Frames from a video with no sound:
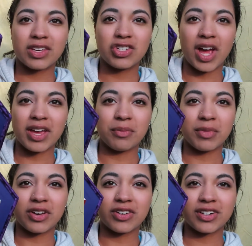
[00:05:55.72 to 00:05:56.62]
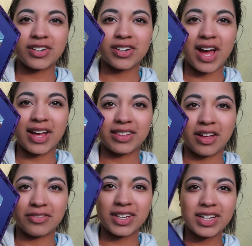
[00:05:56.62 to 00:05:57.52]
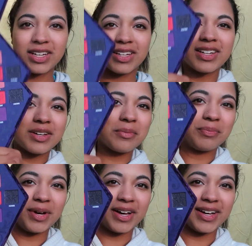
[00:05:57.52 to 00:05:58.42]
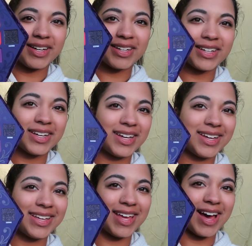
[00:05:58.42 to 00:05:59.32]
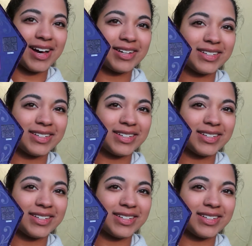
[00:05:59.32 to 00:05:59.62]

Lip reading: The giant mirror, I love it. But yeah.